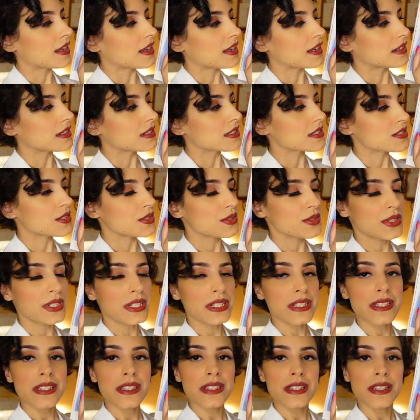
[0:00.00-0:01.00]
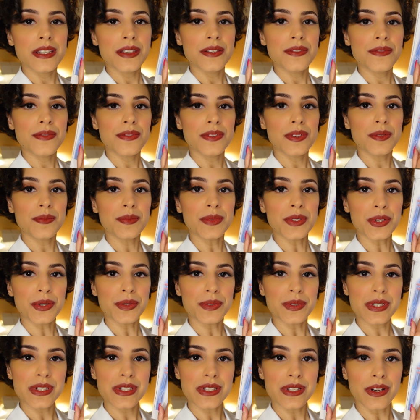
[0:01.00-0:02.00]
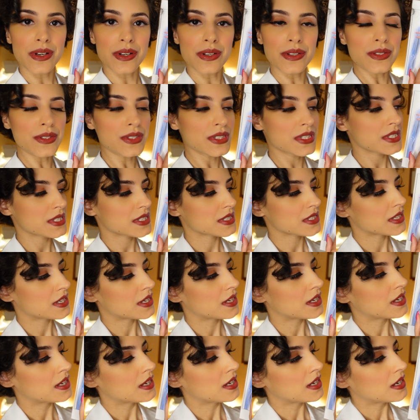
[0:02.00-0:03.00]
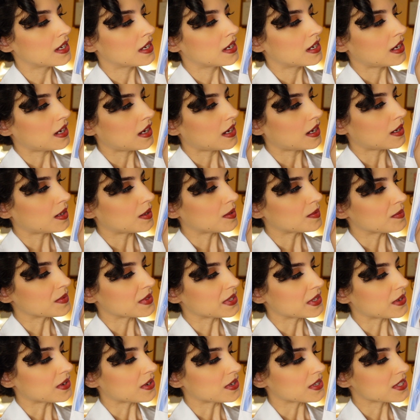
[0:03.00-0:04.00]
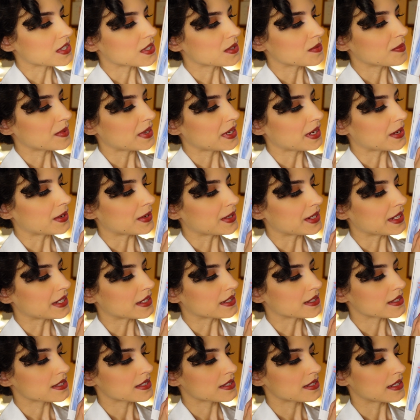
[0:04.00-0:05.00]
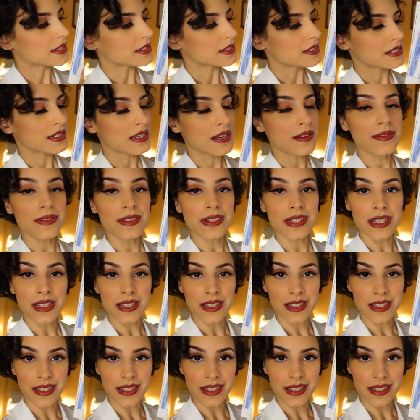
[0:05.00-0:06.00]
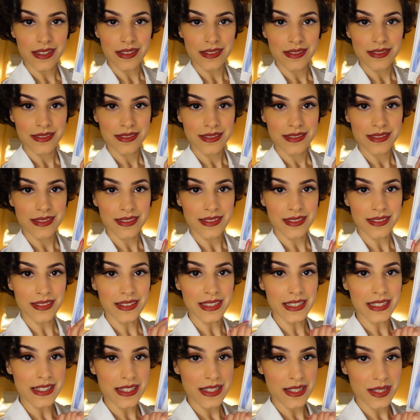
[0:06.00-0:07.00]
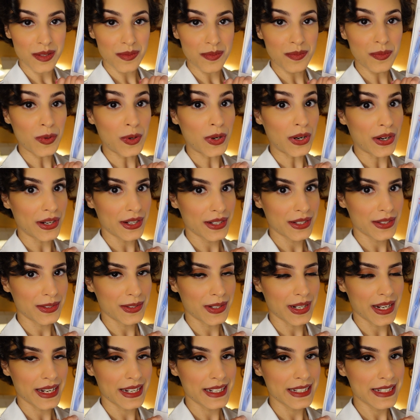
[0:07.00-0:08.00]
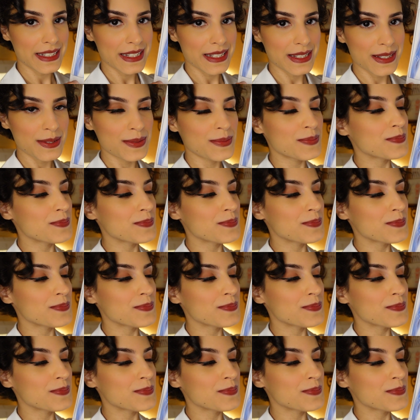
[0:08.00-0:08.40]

And as you can see from your results, there are some areas that definitely need some work, right?